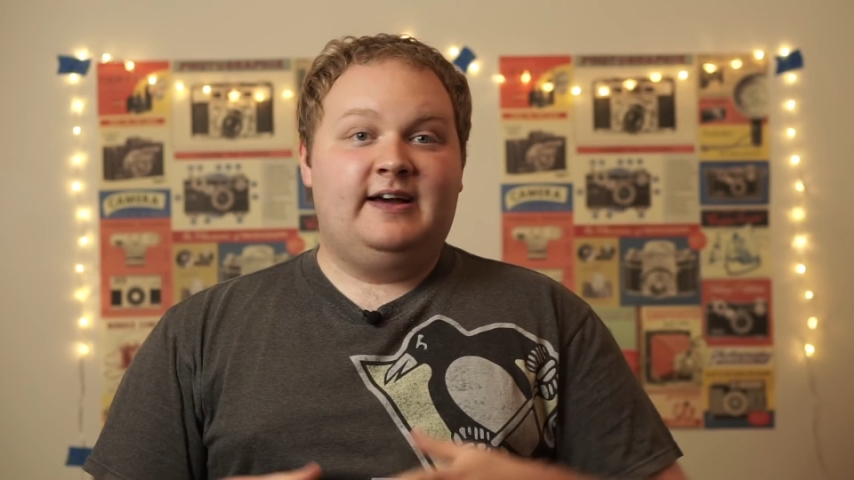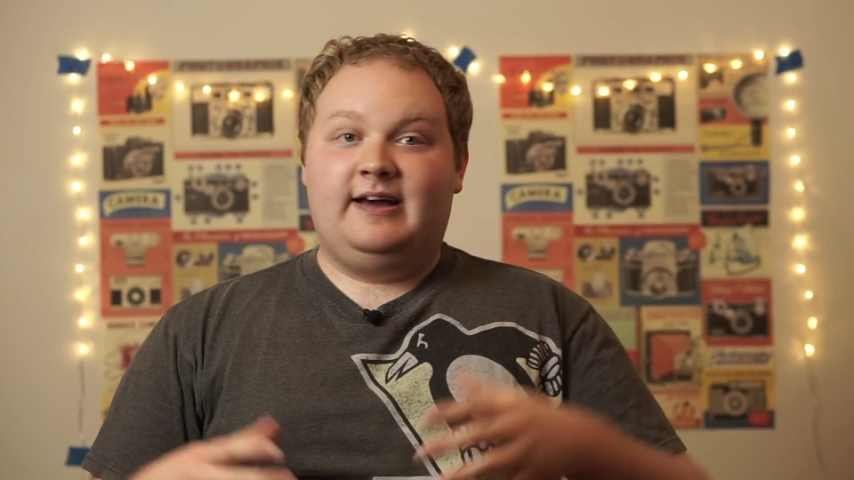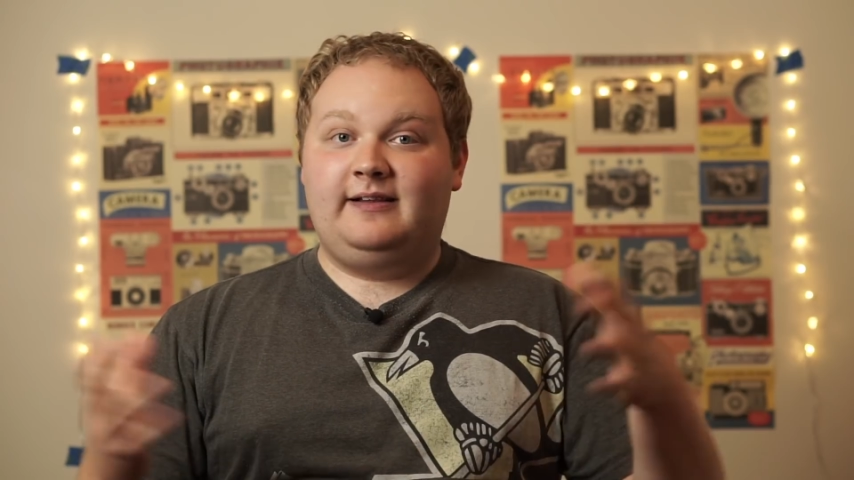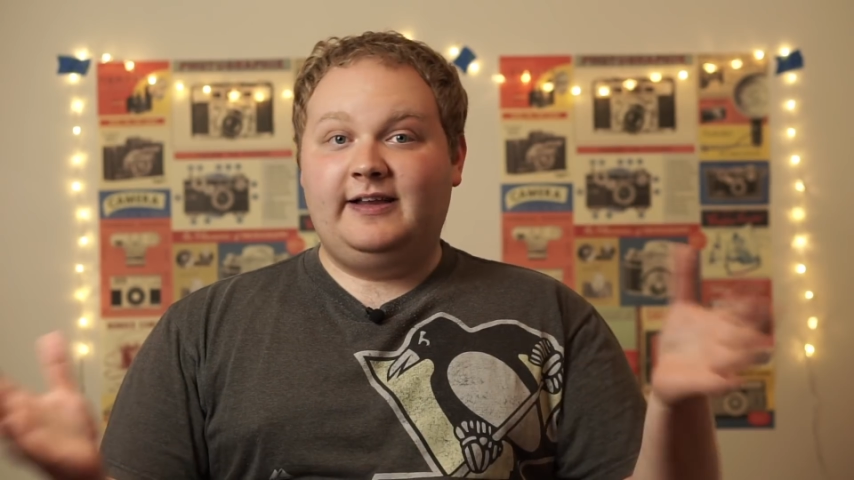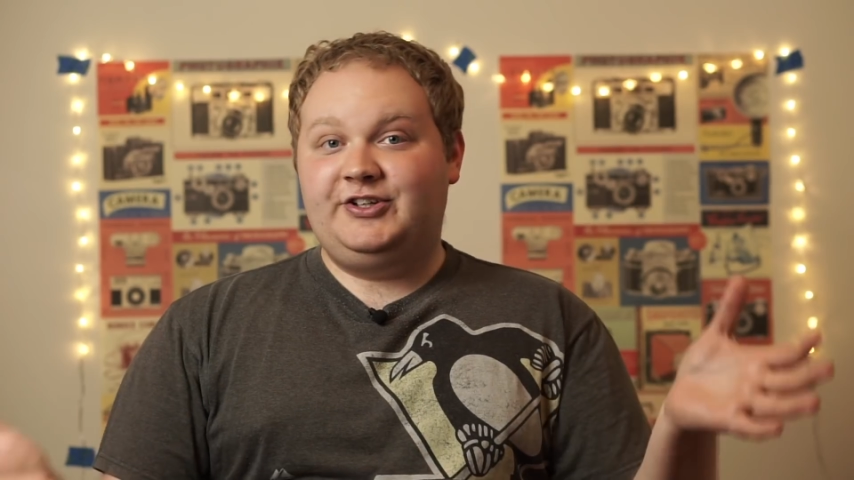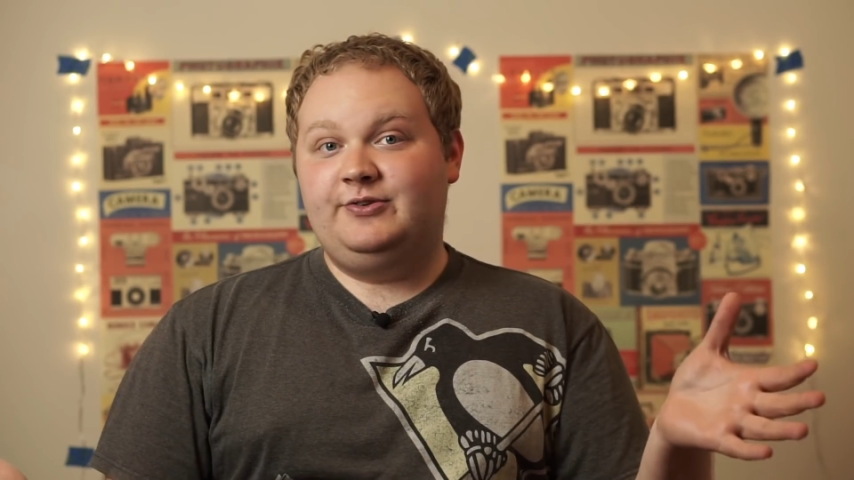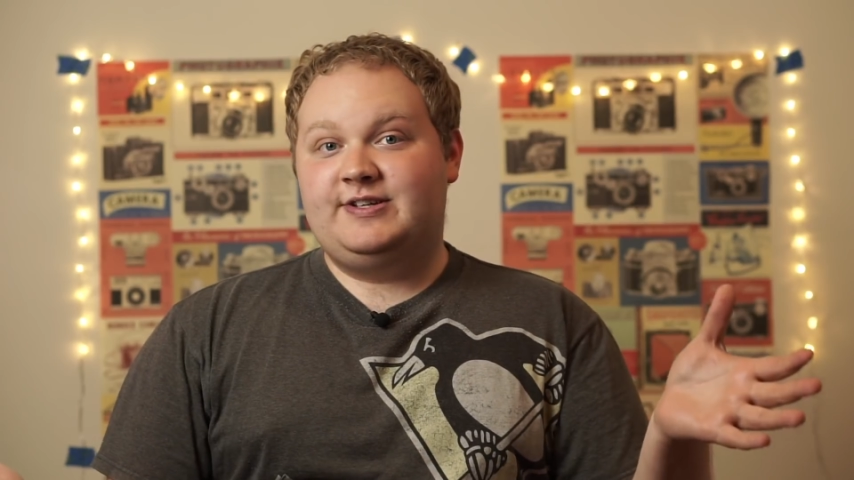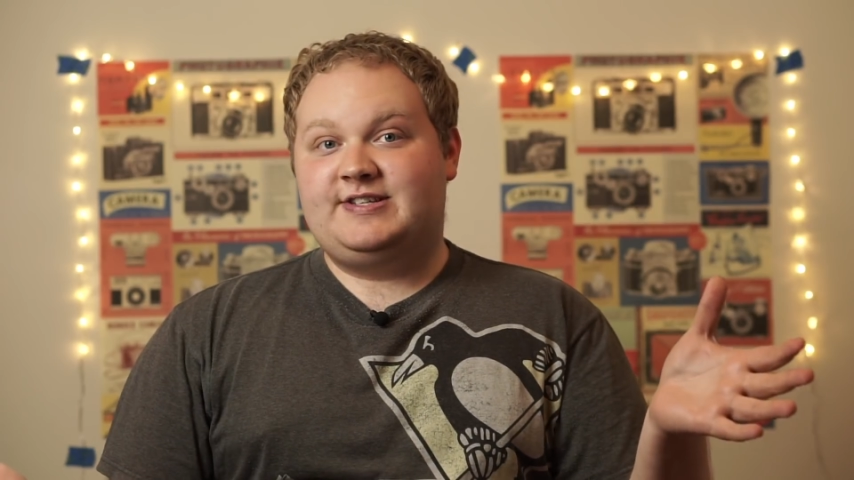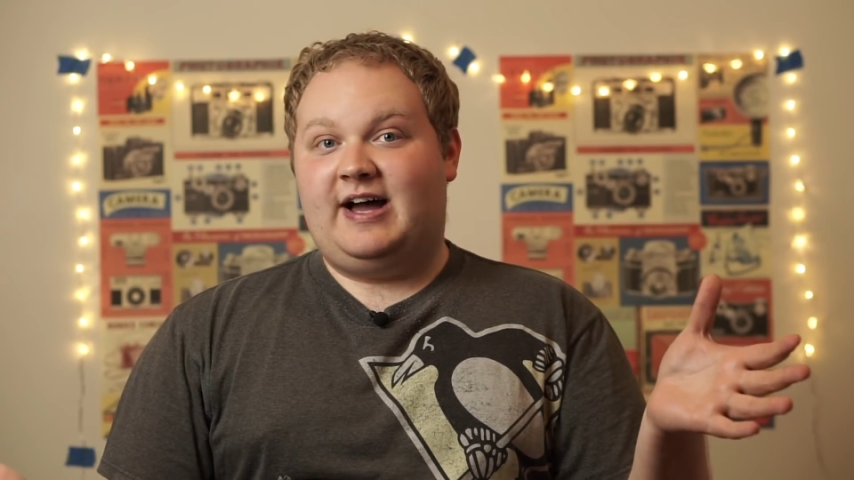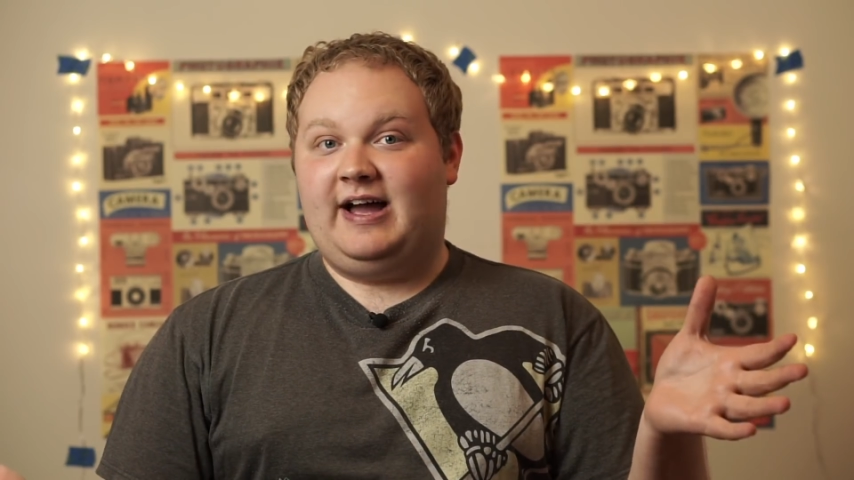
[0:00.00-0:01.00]
and I'll let you
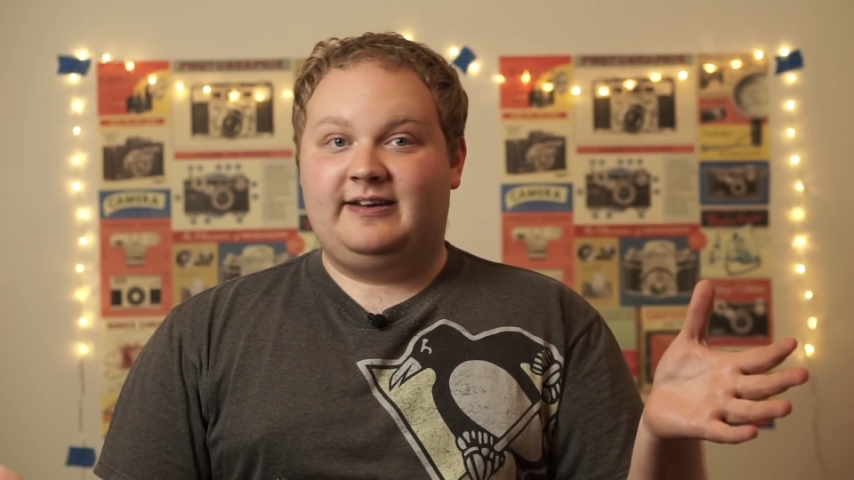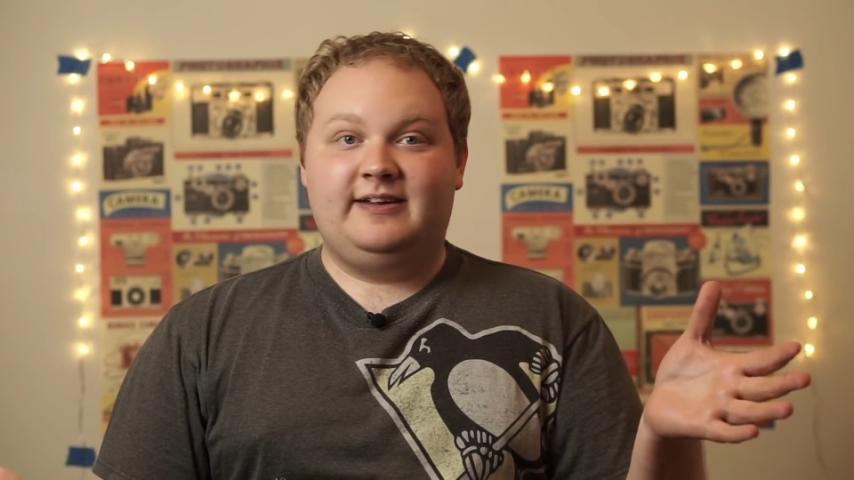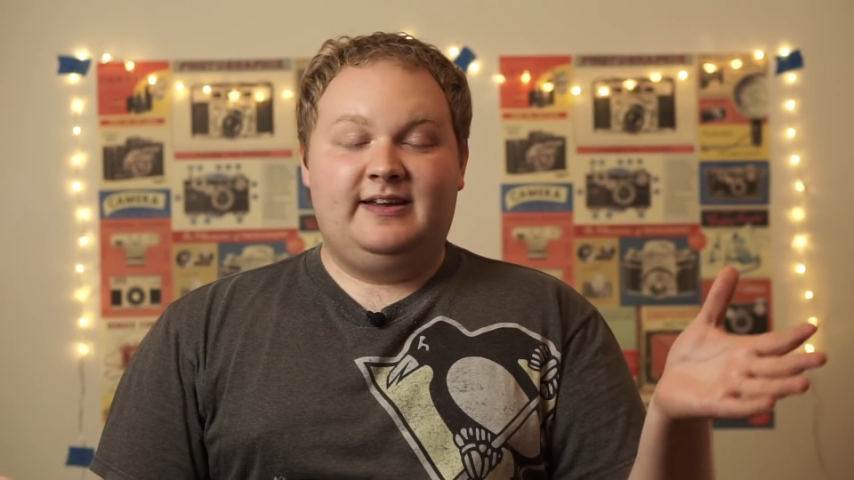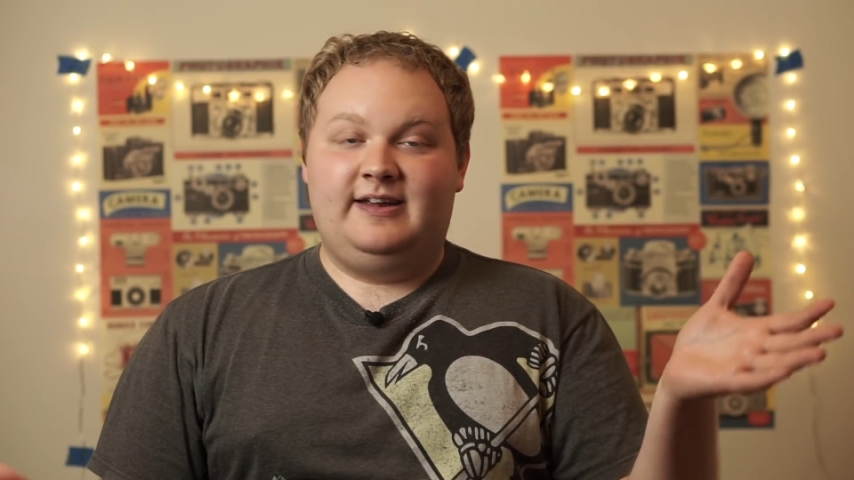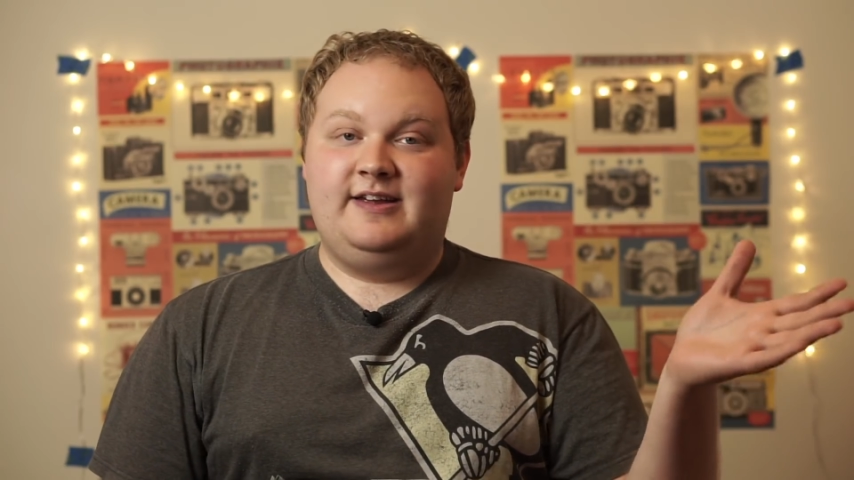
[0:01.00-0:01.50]
decide,